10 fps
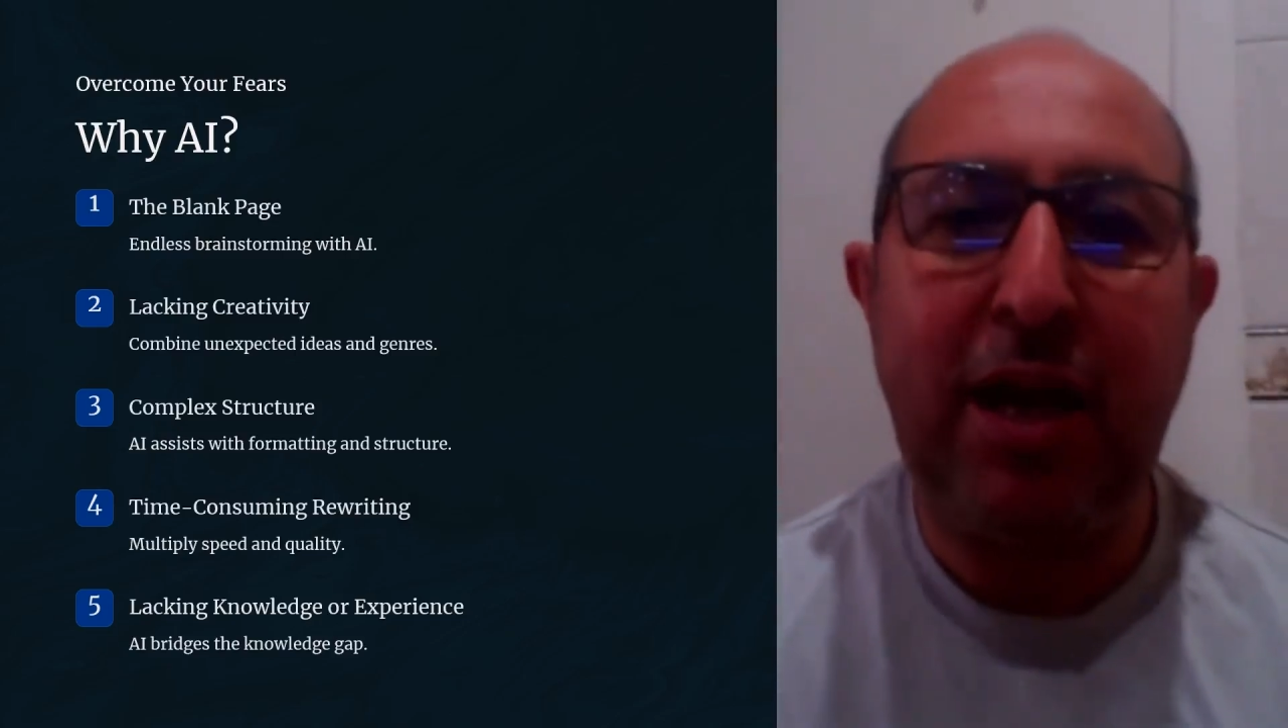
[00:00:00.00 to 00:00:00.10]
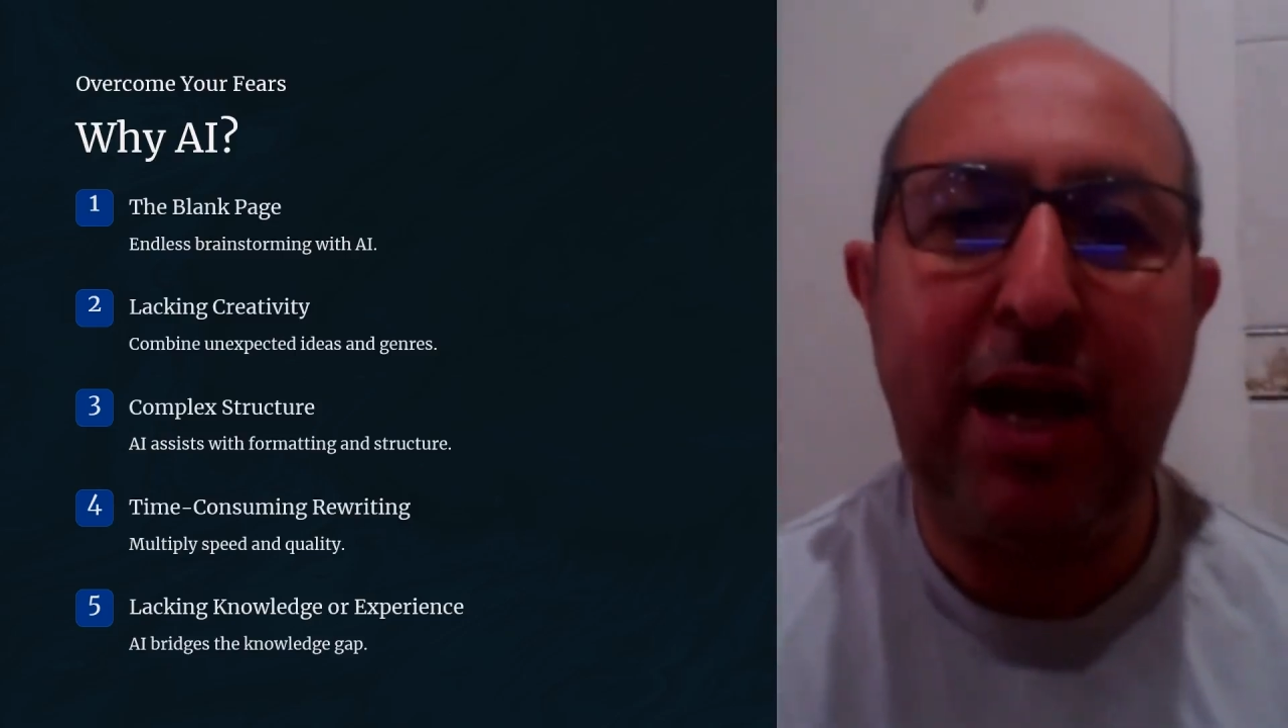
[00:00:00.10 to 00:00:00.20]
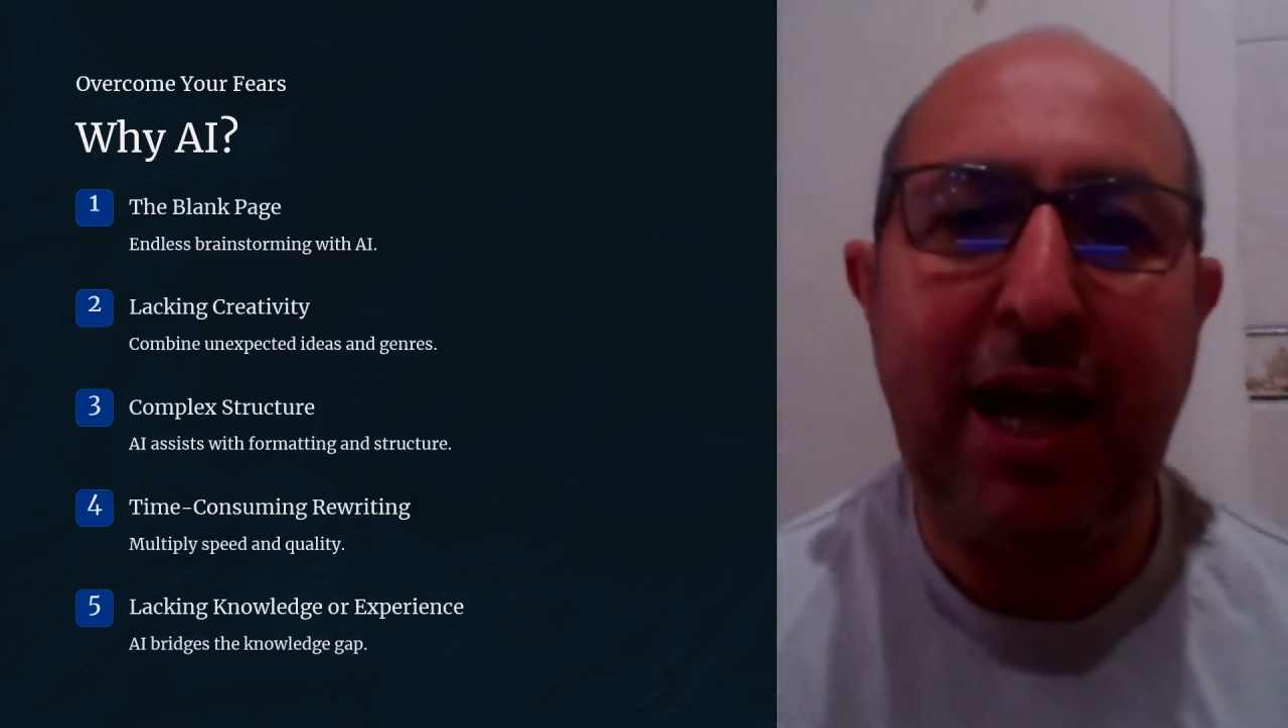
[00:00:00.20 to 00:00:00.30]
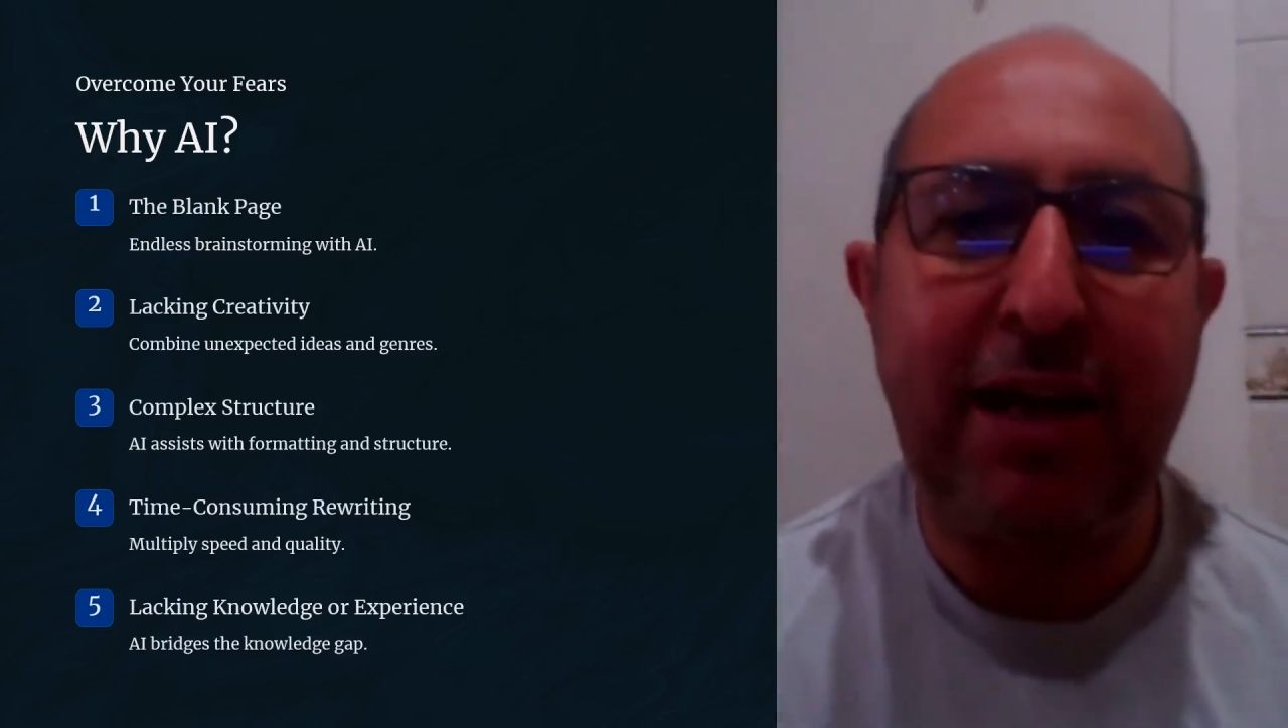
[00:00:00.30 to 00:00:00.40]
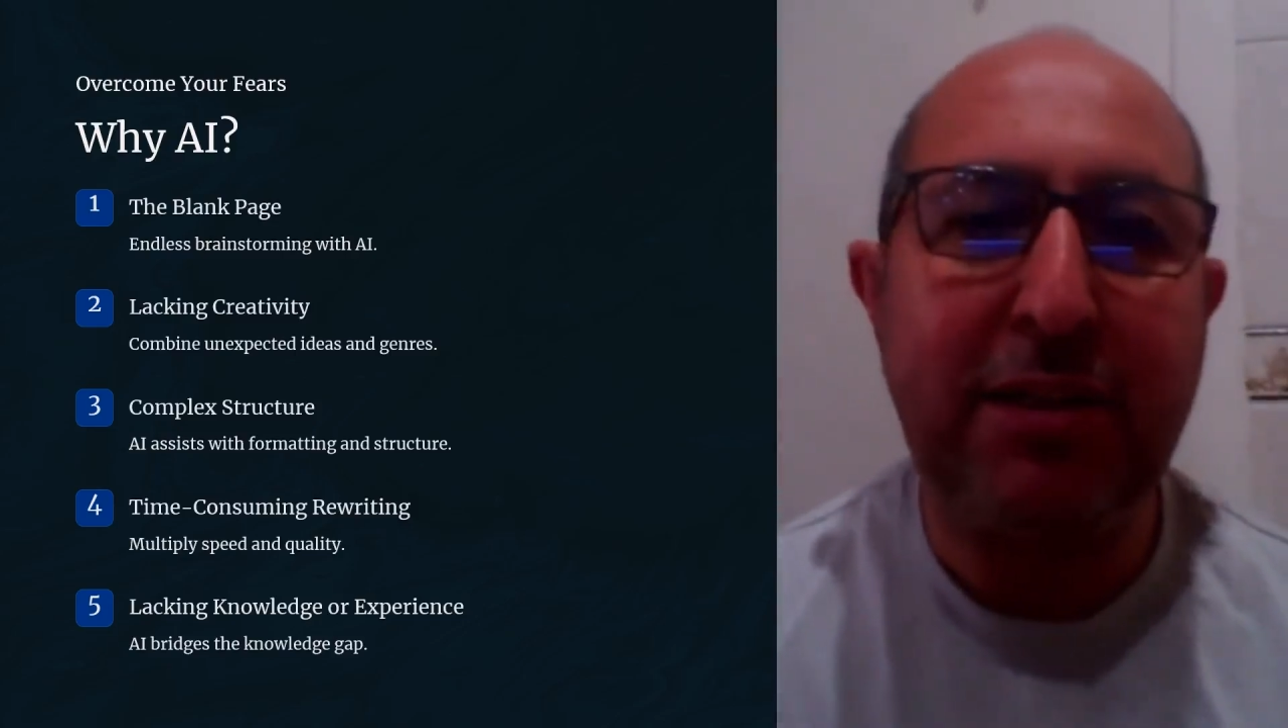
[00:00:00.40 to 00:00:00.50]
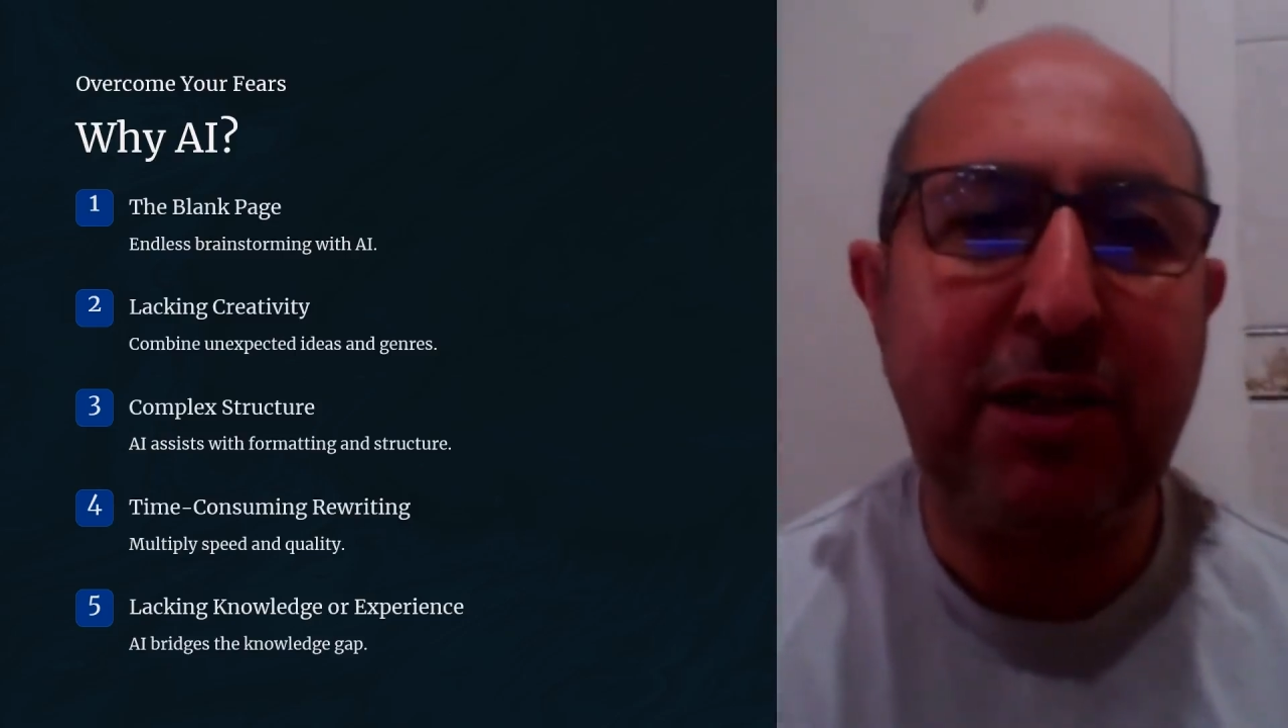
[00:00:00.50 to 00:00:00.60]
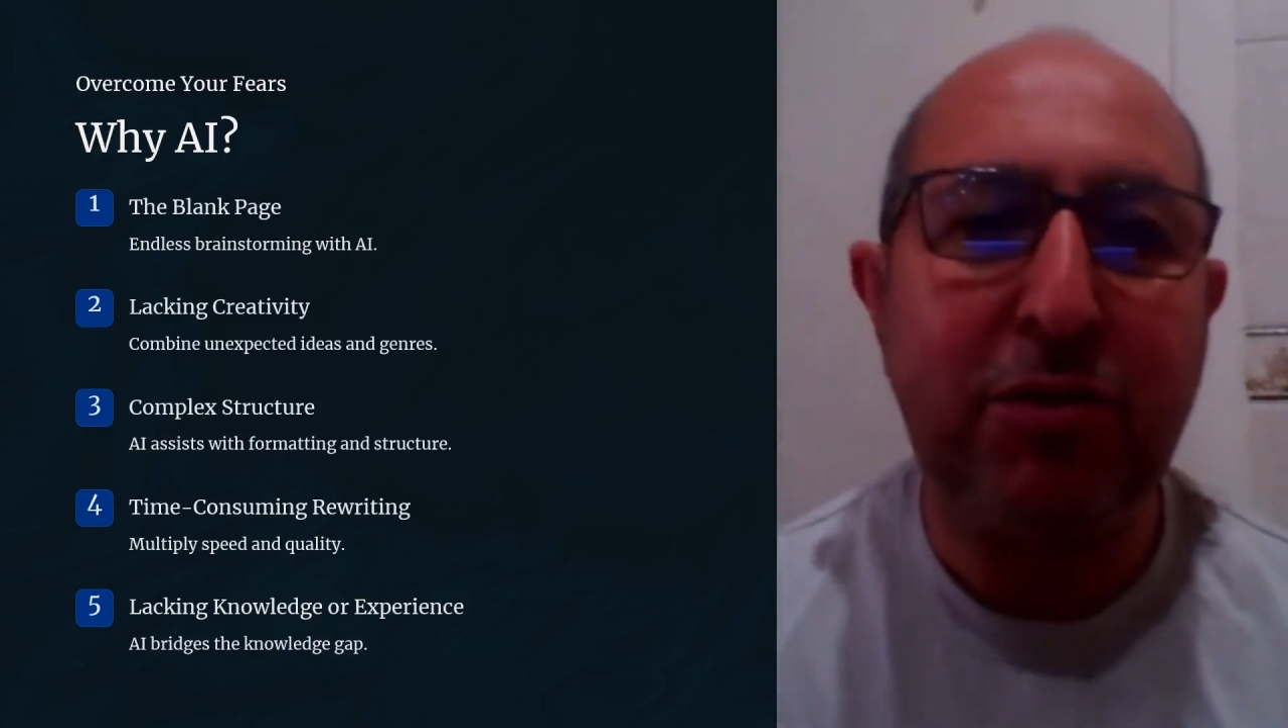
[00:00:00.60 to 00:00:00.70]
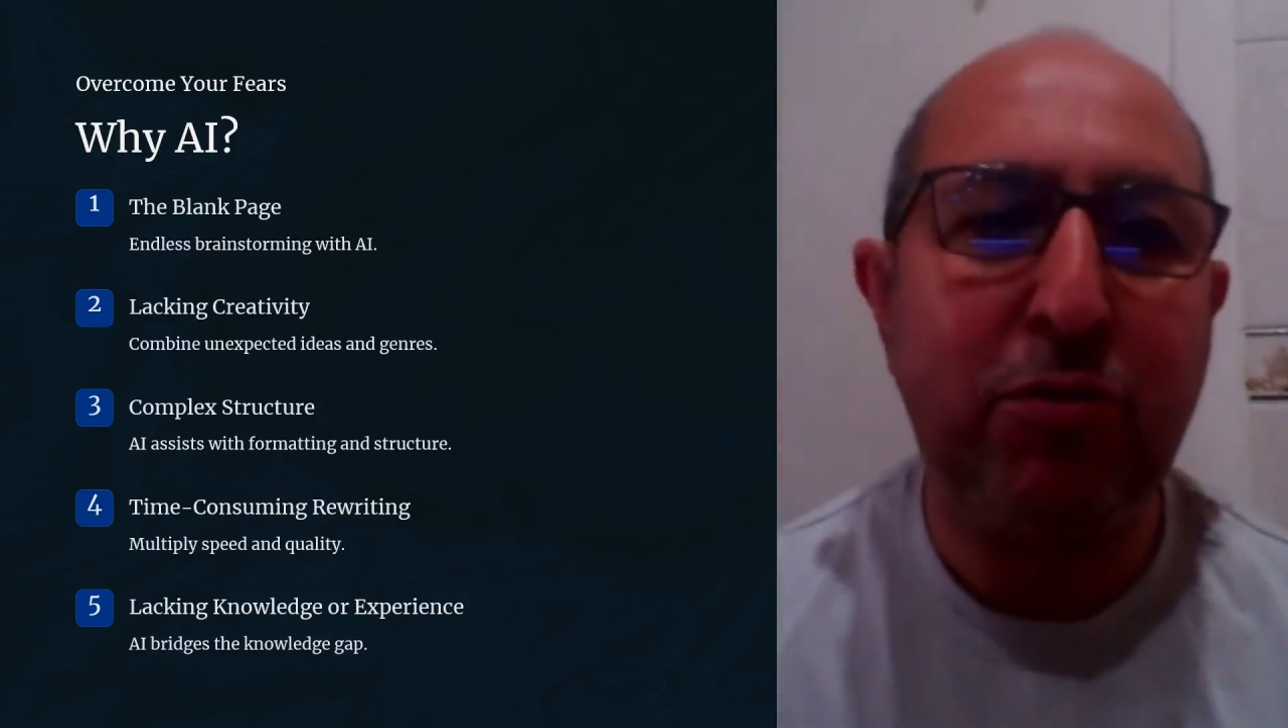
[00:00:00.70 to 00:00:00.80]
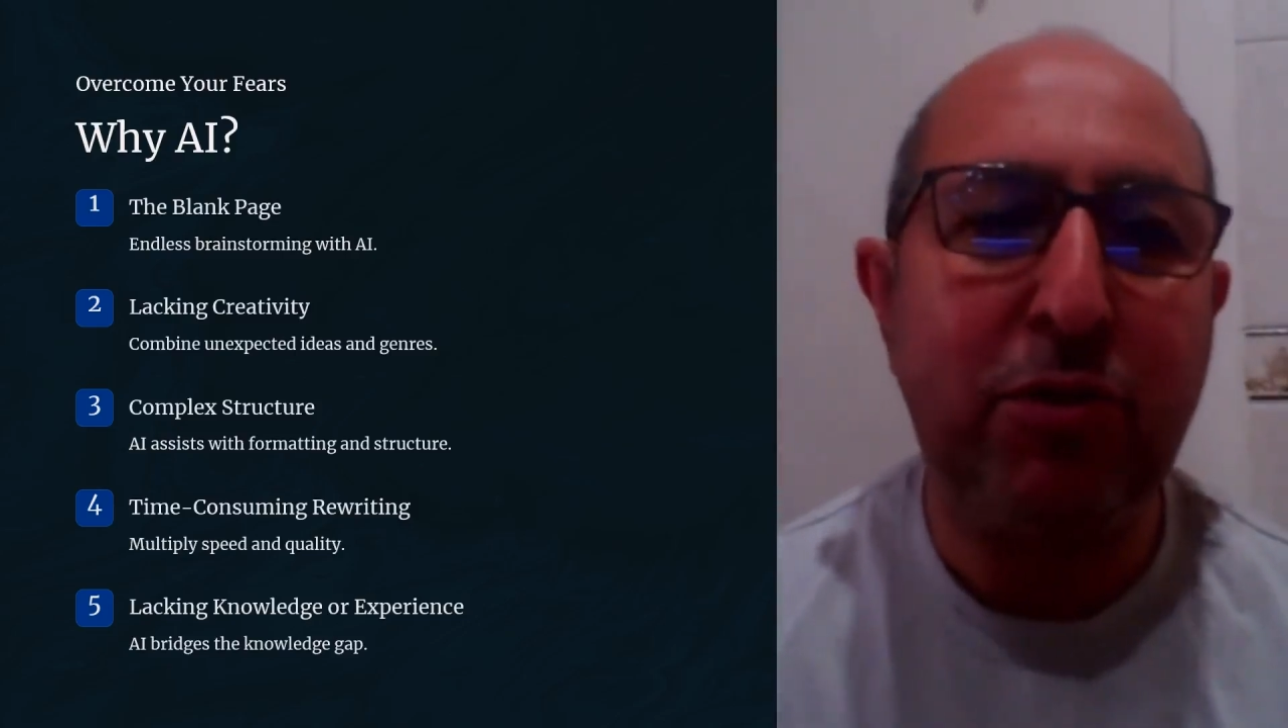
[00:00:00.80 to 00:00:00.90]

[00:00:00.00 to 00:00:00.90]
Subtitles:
ask it to